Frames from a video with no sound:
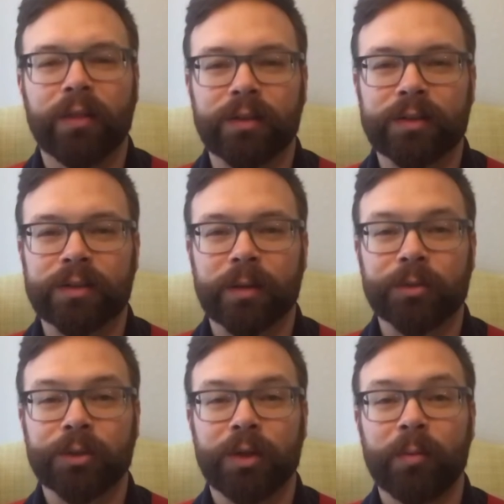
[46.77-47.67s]
This
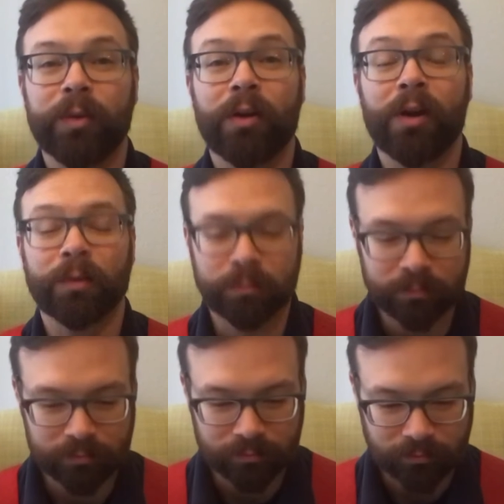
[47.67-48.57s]
assumption could be wrong.
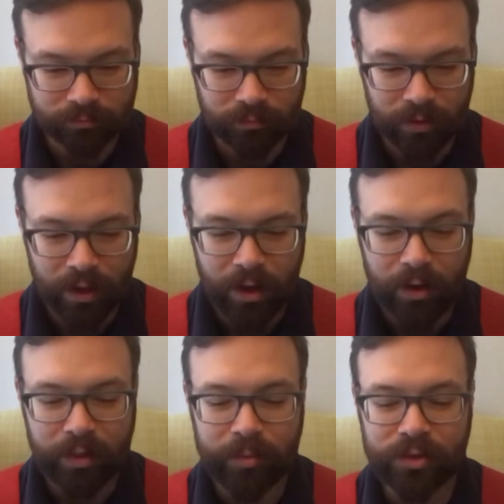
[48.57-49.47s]

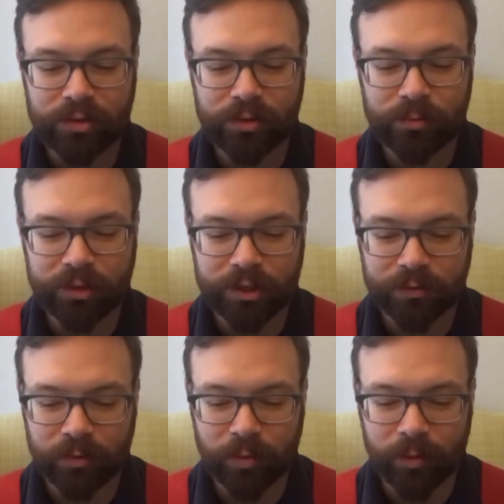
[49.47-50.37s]
Let me assume just
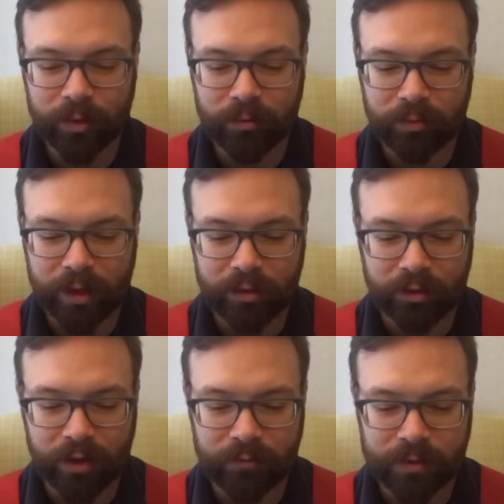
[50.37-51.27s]
for a moment that your
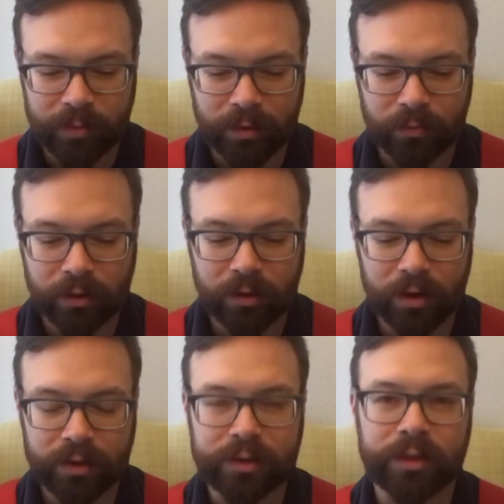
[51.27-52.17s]
life has been one
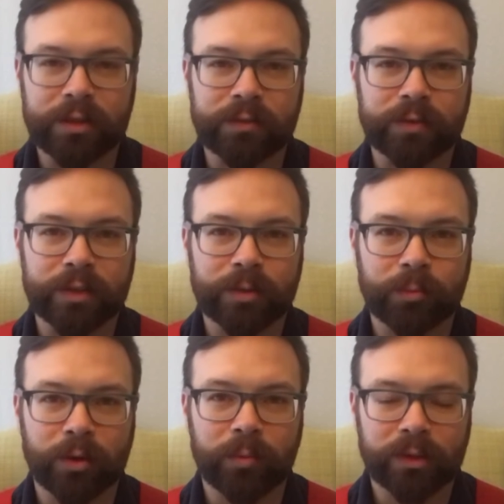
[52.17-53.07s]
long series of
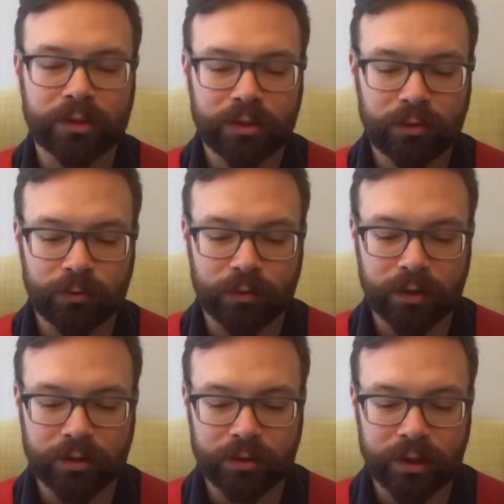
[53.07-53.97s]
disappointments,
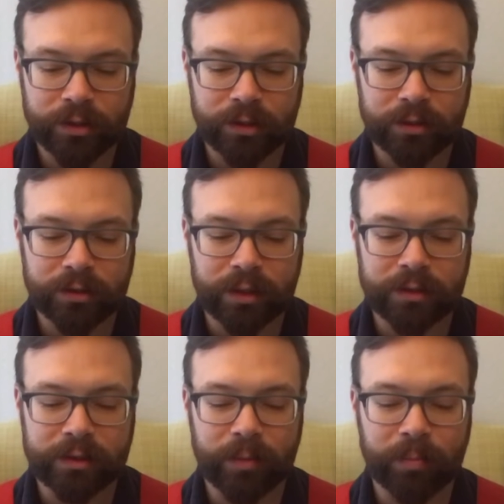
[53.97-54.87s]
frustrations, and
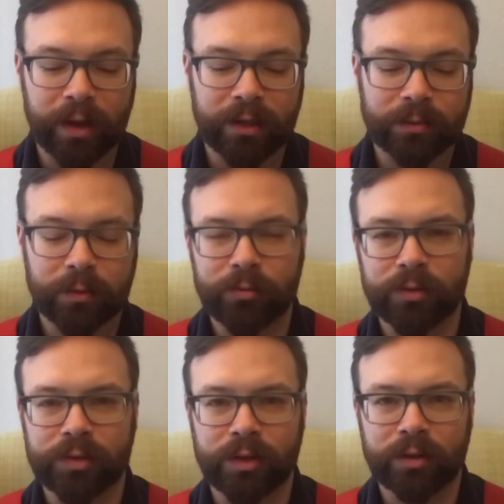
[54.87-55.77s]
setbacks with the
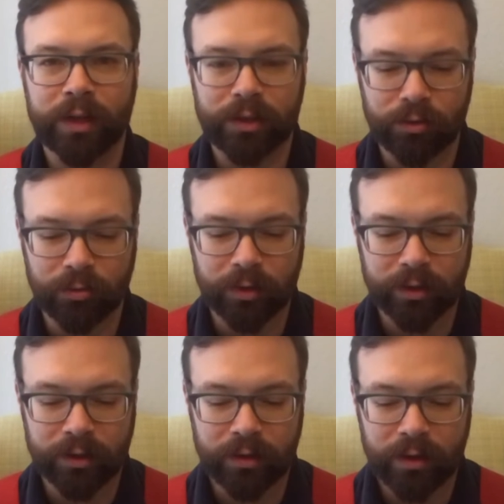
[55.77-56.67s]
result that you
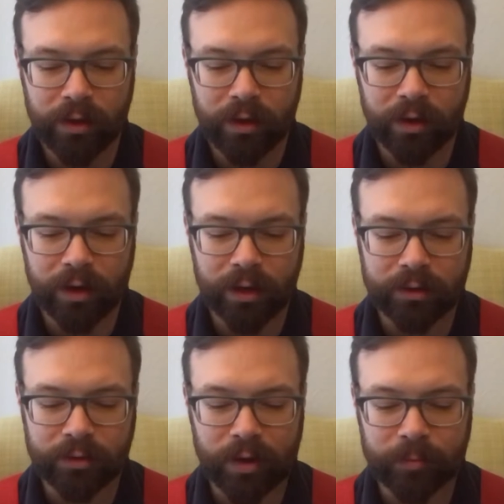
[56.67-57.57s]
really are not
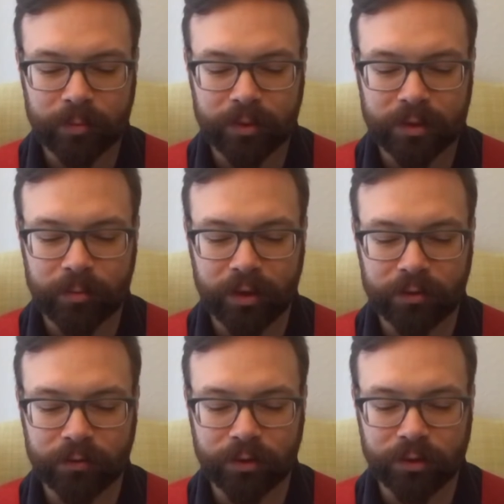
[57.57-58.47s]
too optimistic about
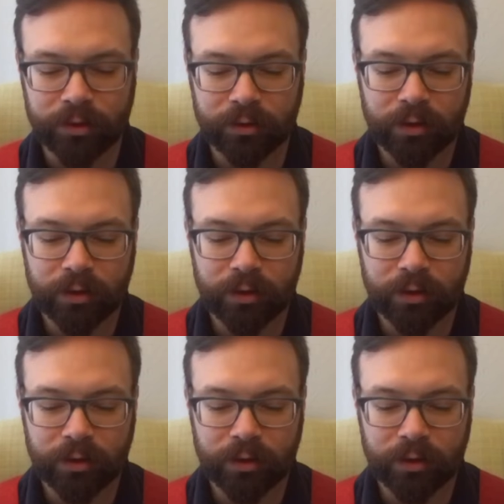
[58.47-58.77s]
your future.